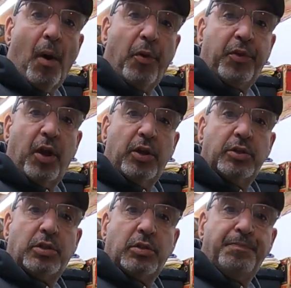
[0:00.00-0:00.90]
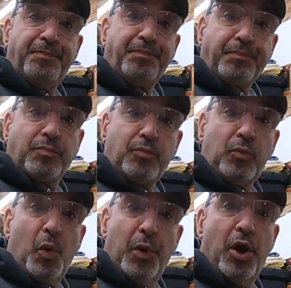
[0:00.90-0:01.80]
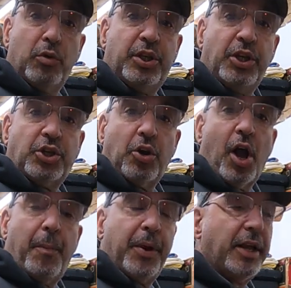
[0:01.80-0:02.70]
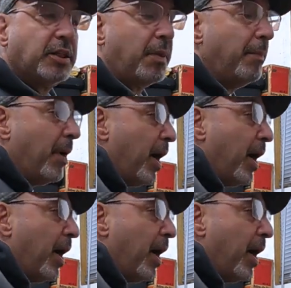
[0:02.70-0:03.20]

both guns, with no t-shirt up against my